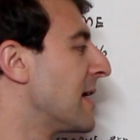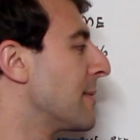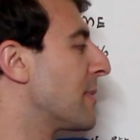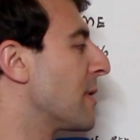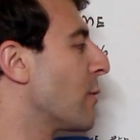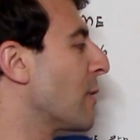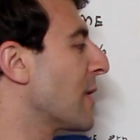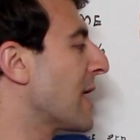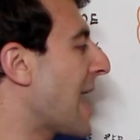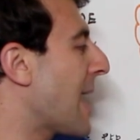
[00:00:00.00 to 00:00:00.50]

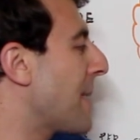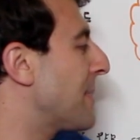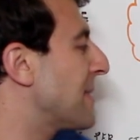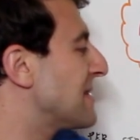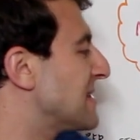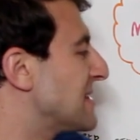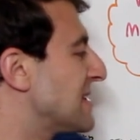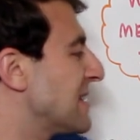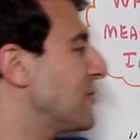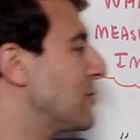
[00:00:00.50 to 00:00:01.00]
But what
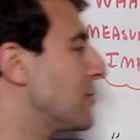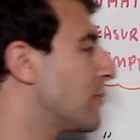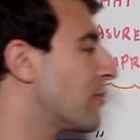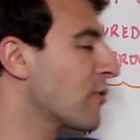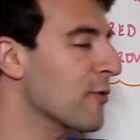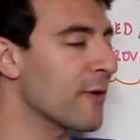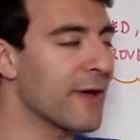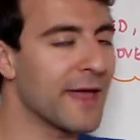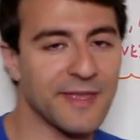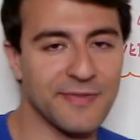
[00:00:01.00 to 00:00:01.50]
happens is if you
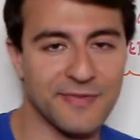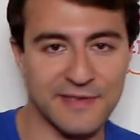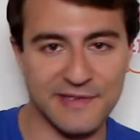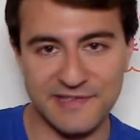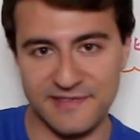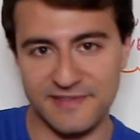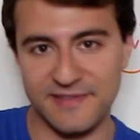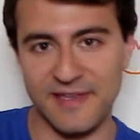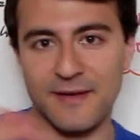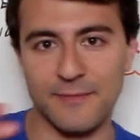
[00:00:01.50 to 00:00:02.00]
break
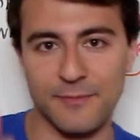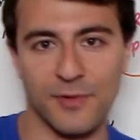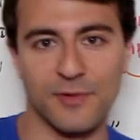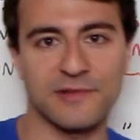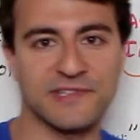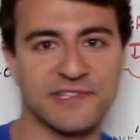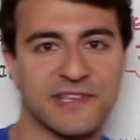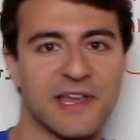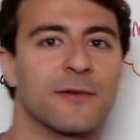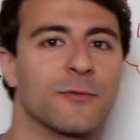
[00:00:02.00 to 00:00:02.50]
this
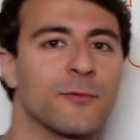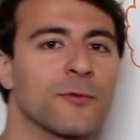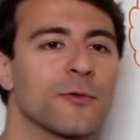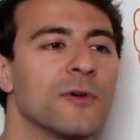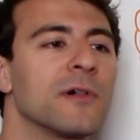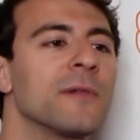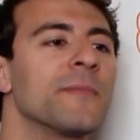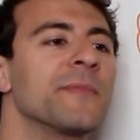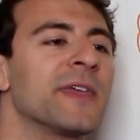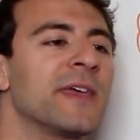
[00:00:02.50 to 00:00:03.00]
10%
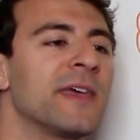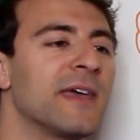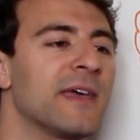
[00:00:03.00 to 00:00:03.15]
rule,